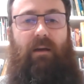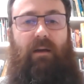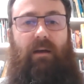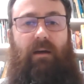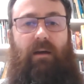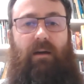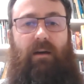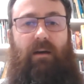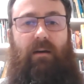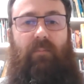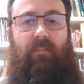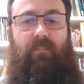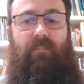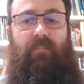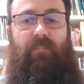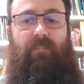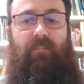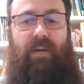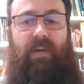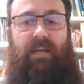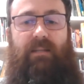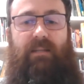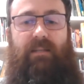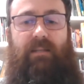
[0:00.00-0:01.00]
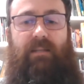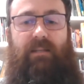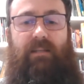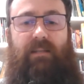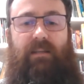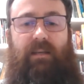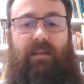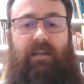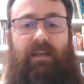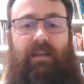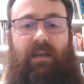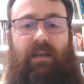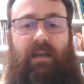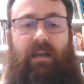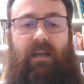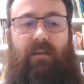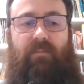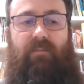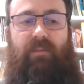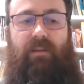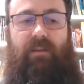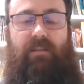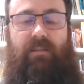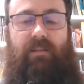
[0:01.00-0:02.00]
Um, basically,
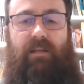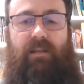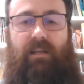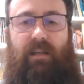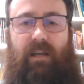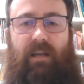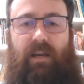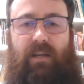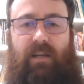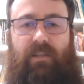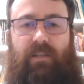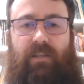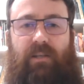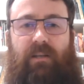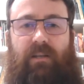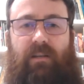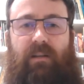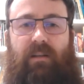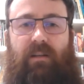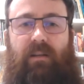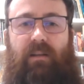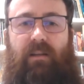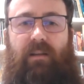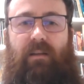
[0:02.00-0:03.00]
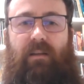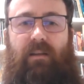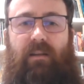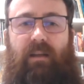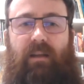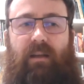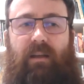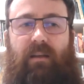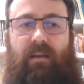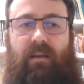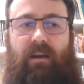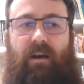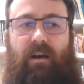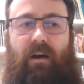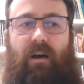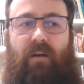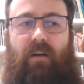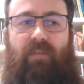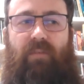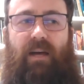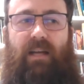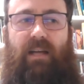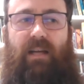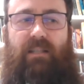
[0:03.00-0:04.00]
if there's a collection uh,
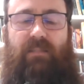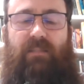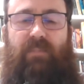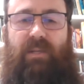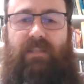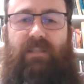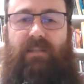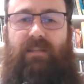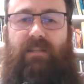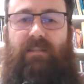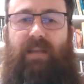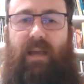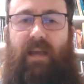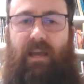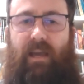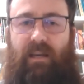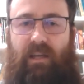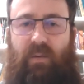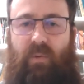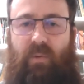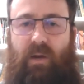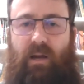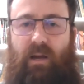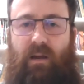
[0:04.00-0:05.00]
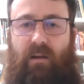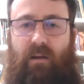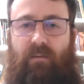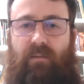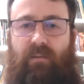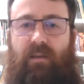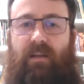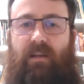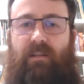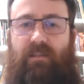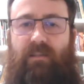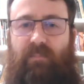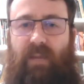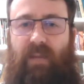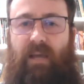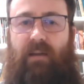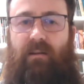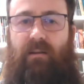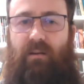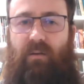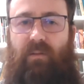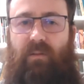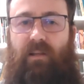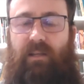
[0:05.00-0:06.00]
of that species anywhere, then it's made
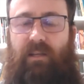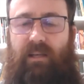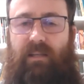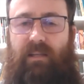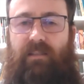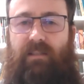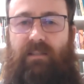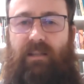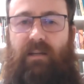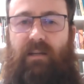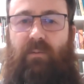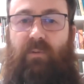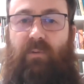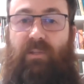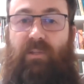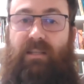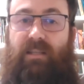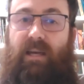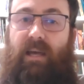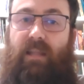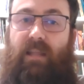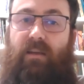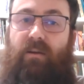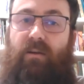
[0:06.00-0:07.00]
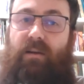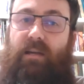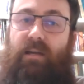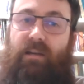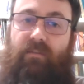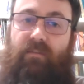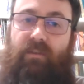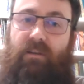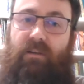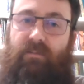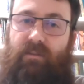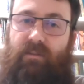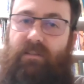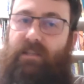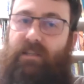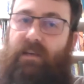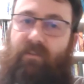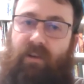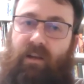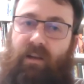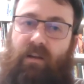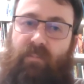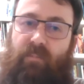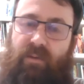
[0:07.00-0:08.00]
it on the list and it will stay there, even if it's
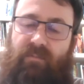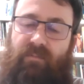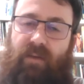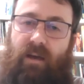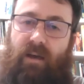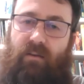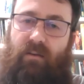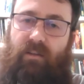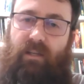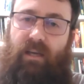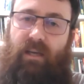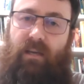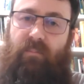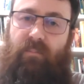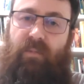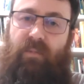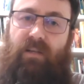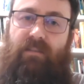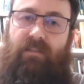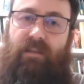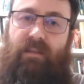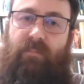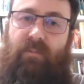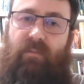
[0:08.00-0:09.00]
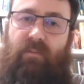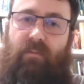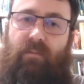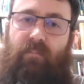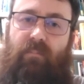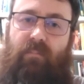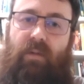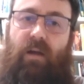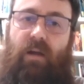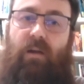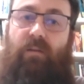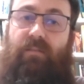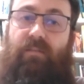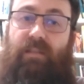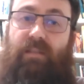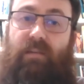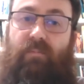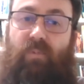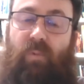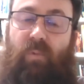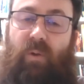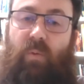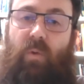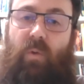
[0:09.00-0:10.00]
never going to be found again, because some of them are,
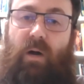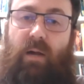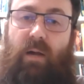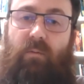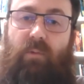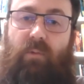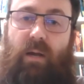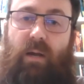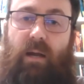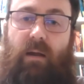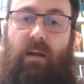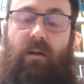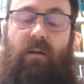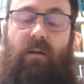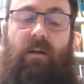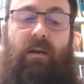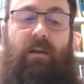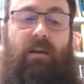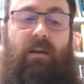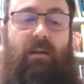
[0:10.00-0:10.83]
seem to be quite rare.